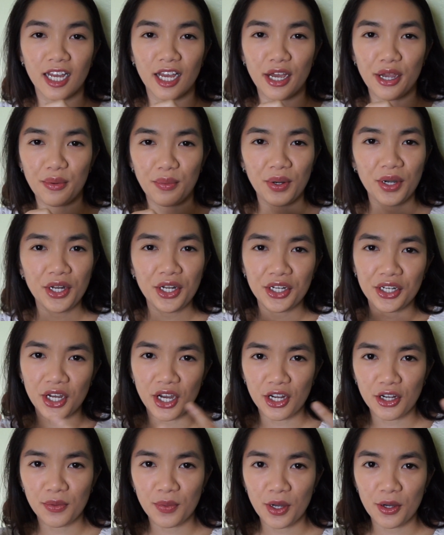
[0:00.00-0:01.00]
I wanted to
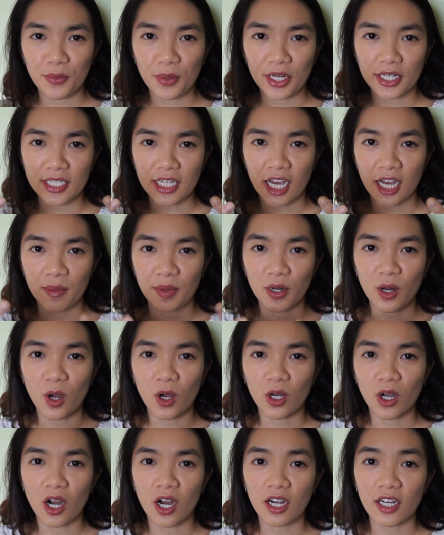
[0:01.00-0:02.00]
talk about my time in Hong
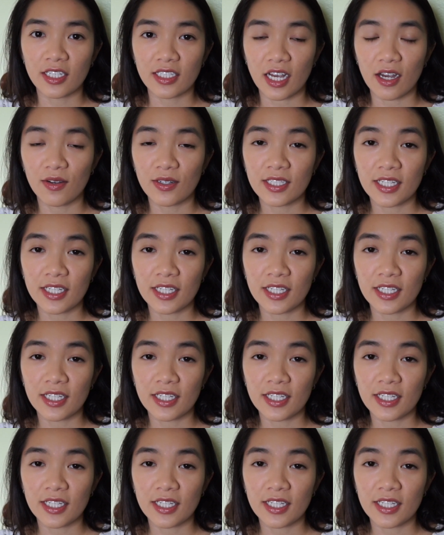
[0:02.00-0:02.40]
Kong because I was